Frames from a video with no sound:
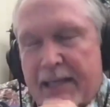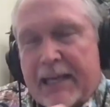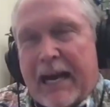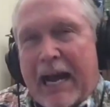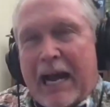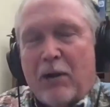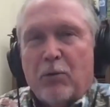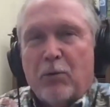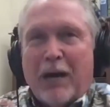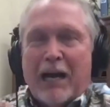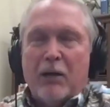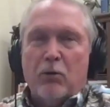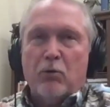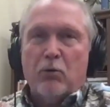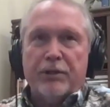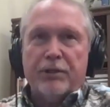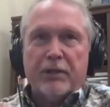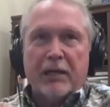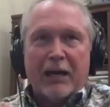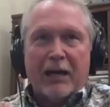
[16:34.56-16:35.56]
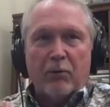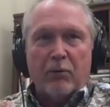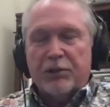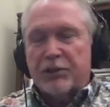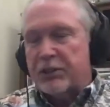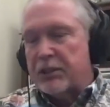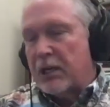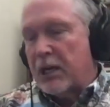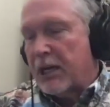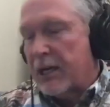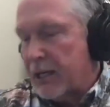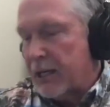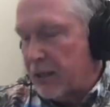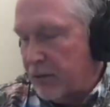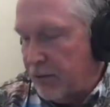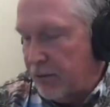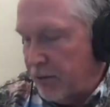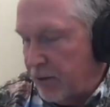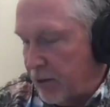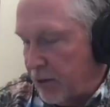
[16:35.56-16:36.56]
I would say
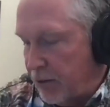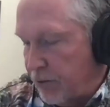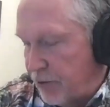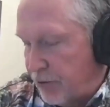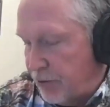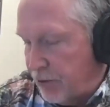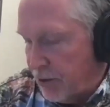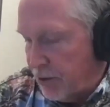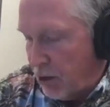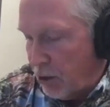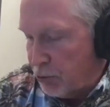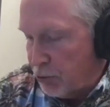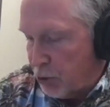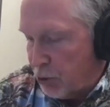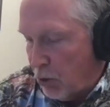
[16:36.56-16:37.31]
those